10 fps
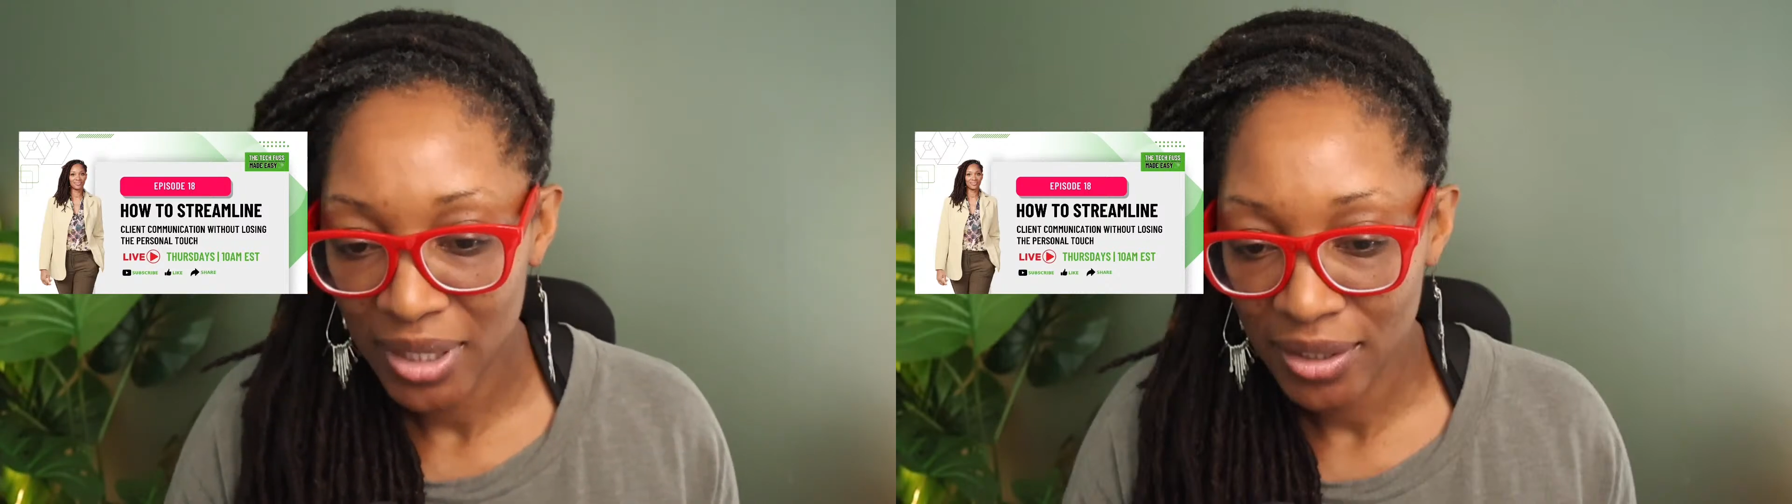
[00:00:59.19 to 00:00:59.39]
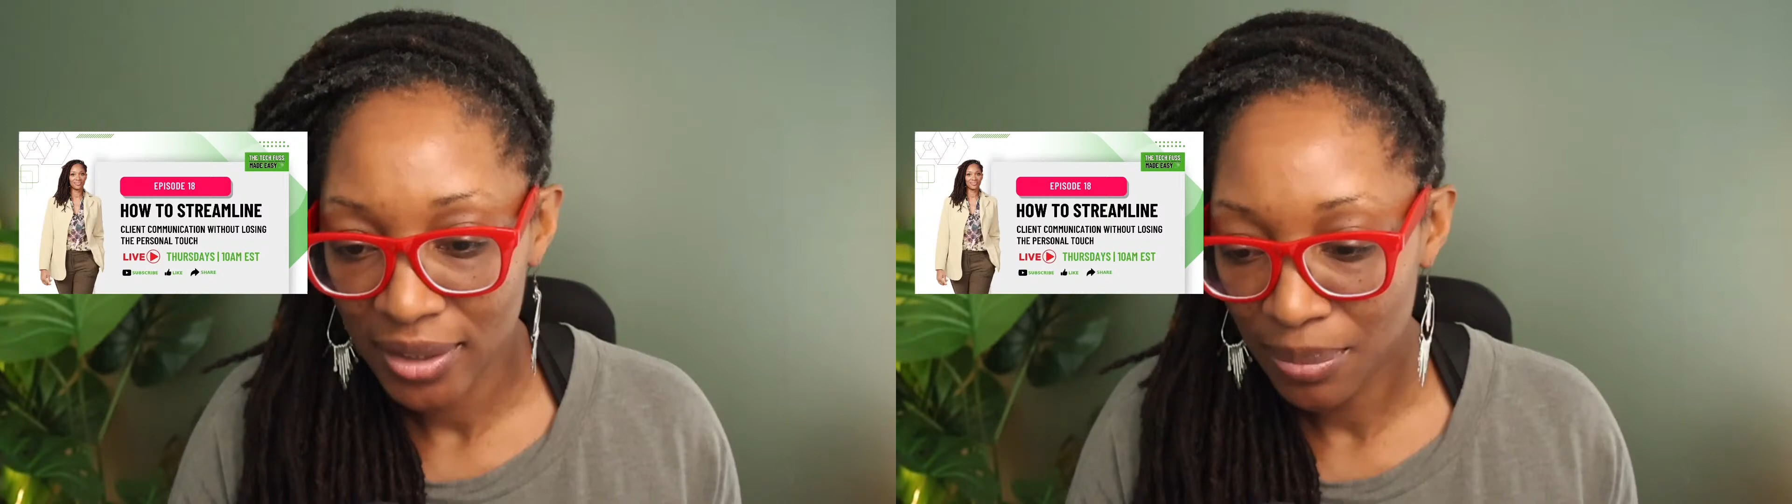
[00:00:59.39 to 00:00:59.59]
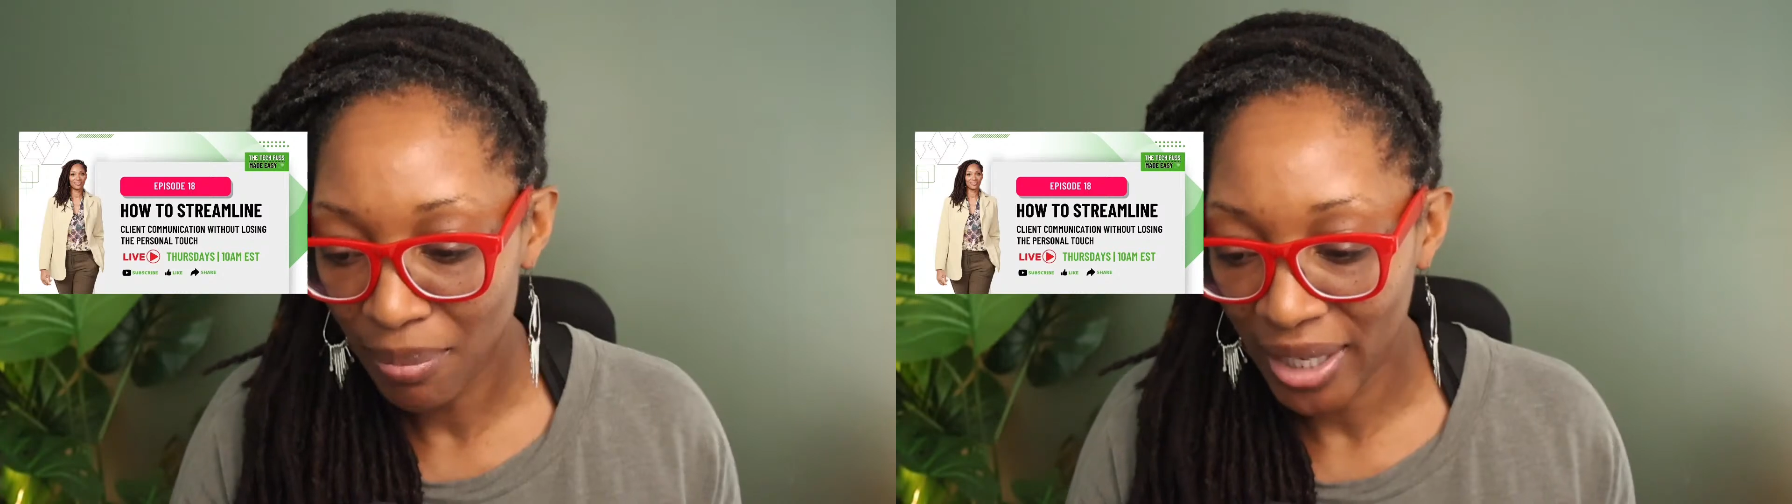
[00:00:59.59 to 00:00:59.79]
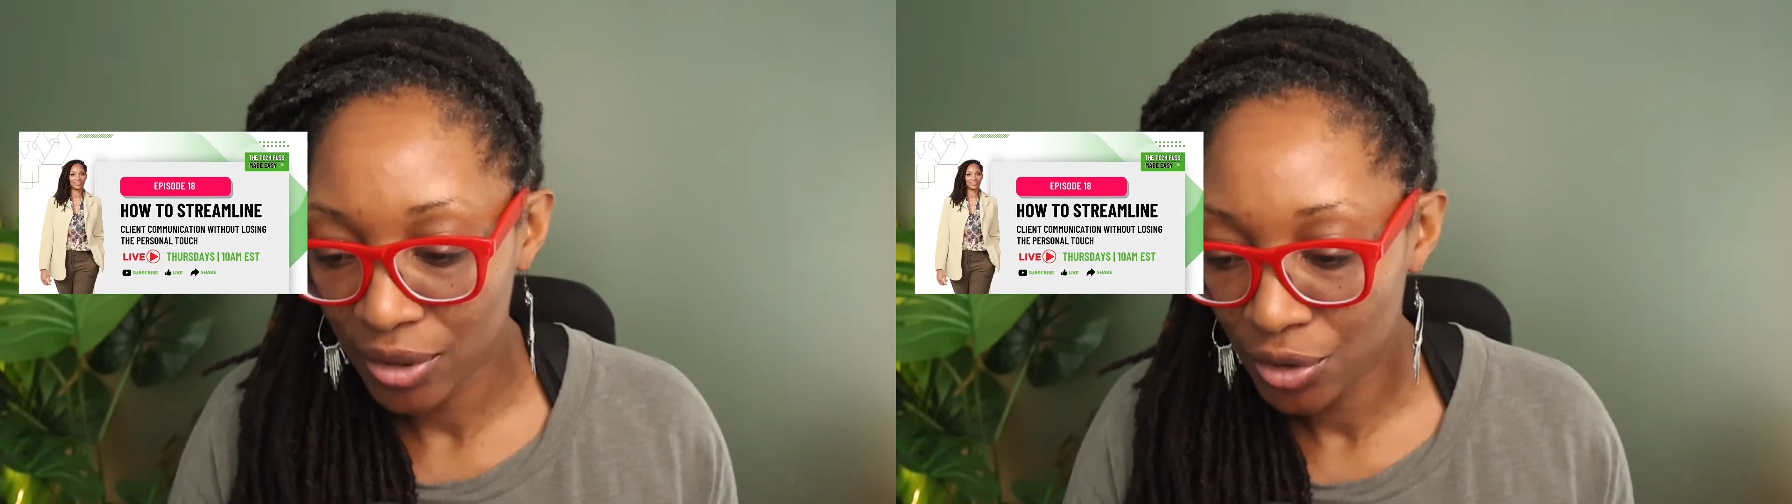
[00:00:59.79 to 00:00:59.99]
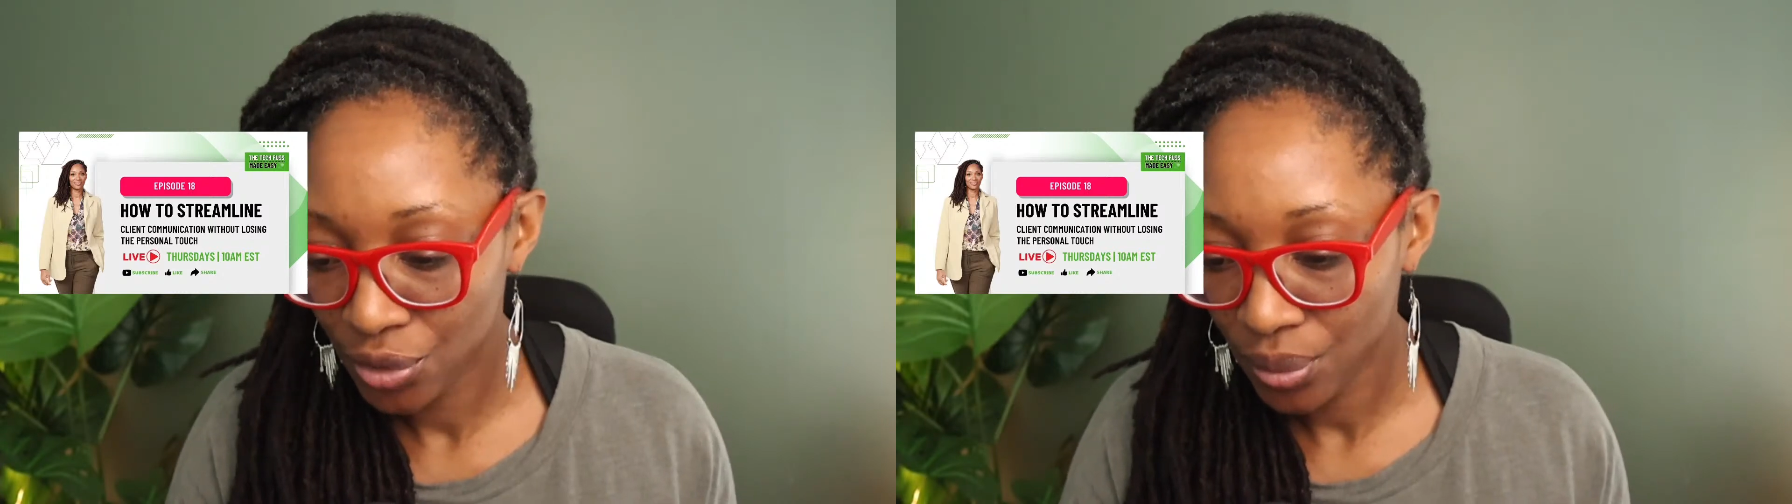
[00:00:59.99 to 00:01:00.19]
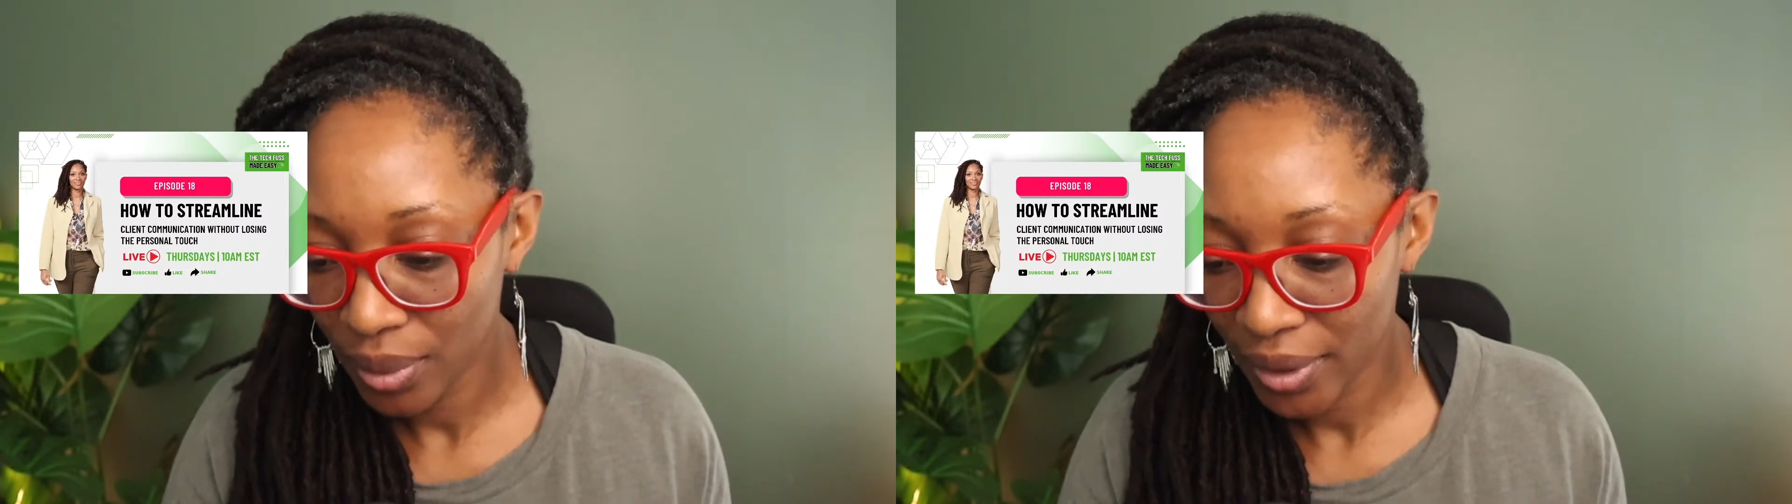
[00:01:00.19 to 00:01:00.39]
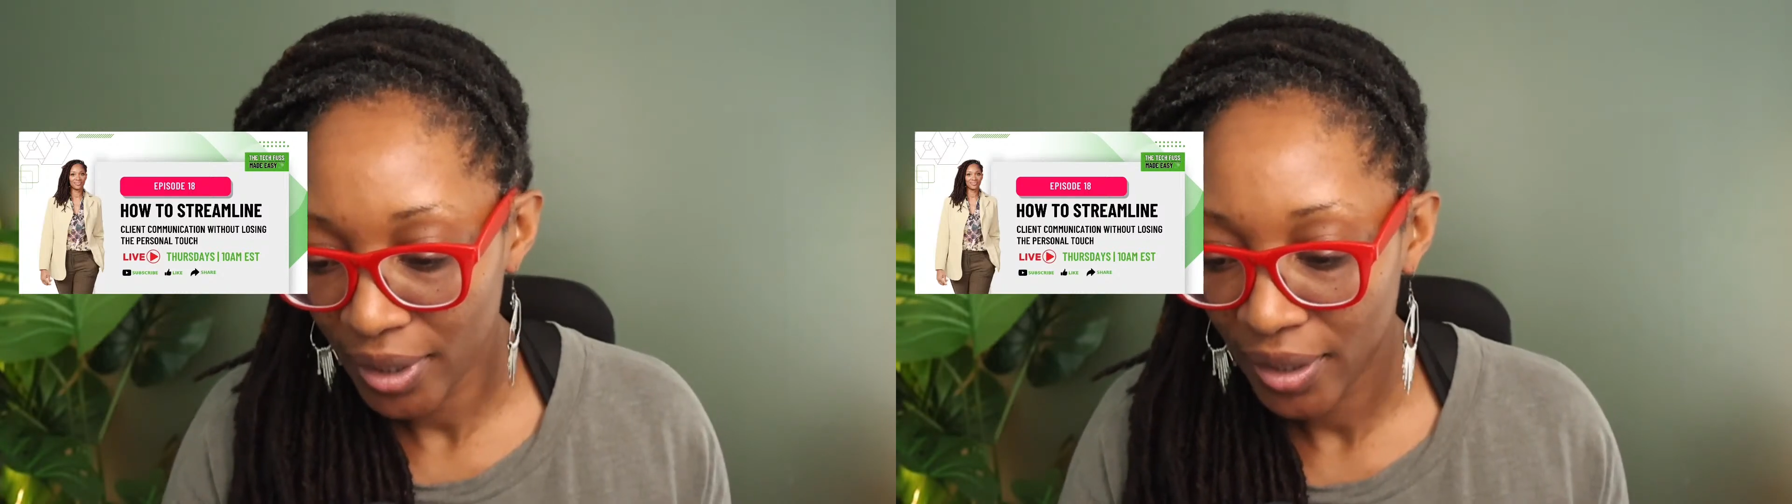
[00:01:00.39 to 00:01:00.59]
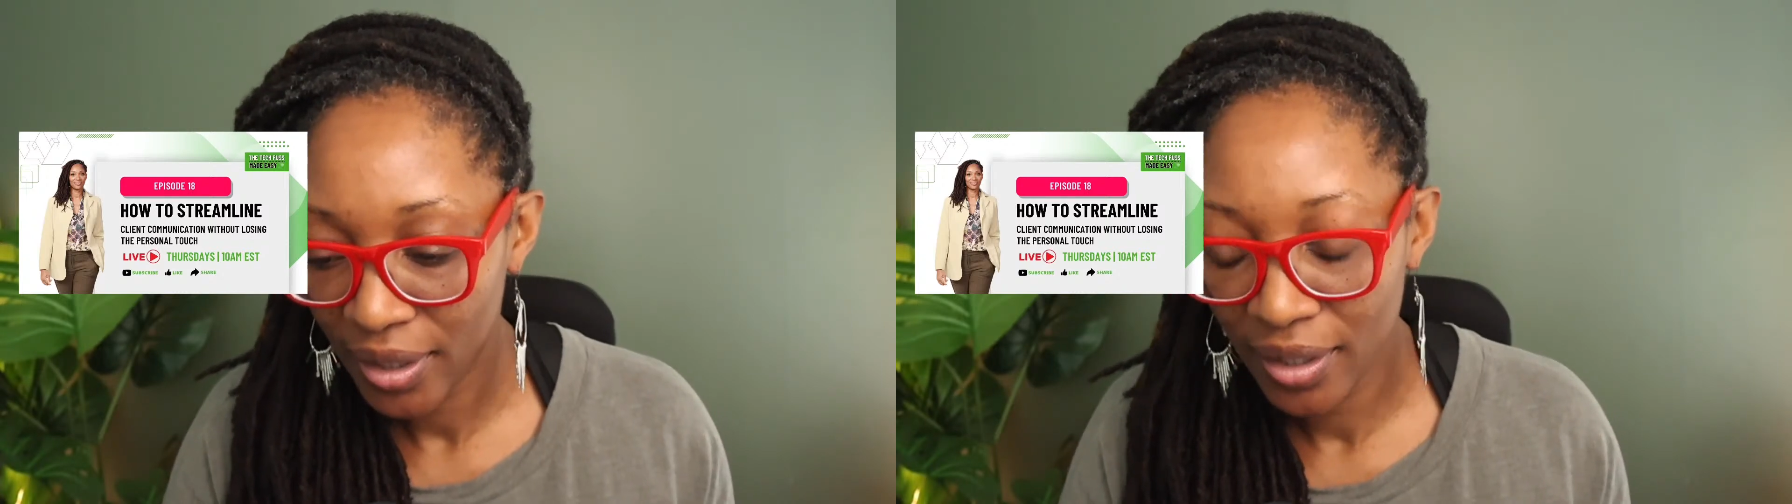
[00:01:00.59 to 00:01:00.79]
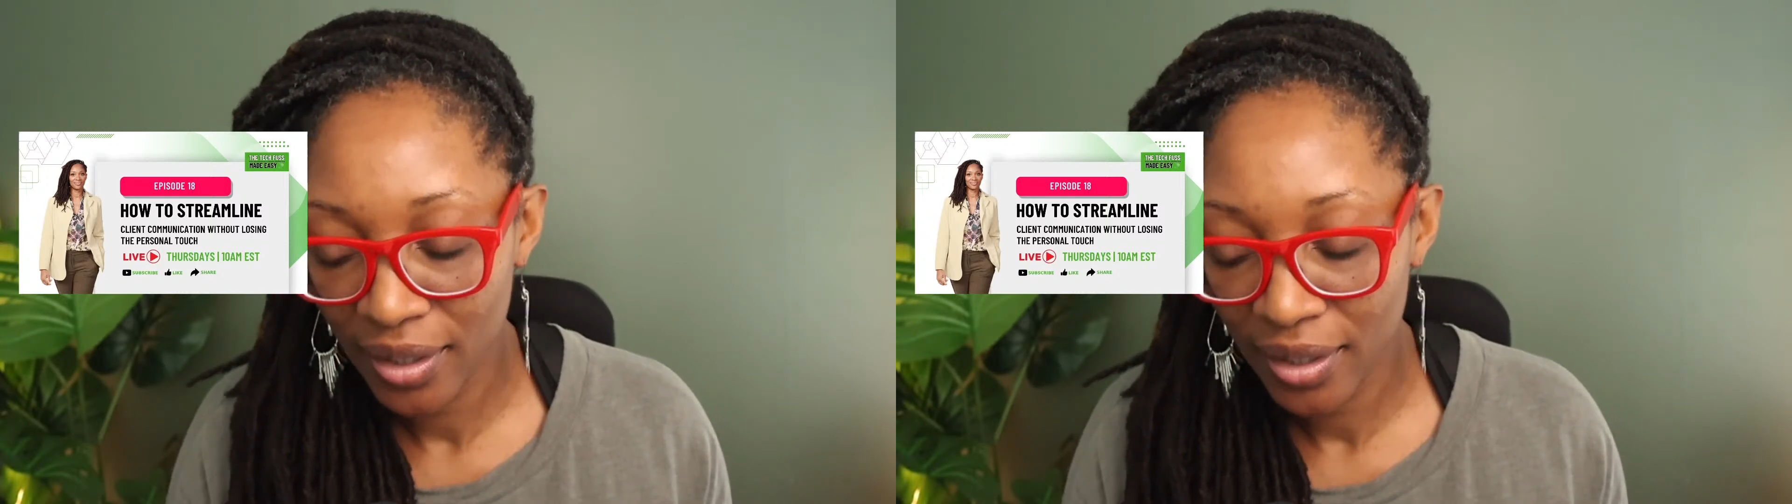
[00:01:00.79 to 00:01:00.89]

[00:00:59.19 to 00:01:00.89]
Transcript: just make sure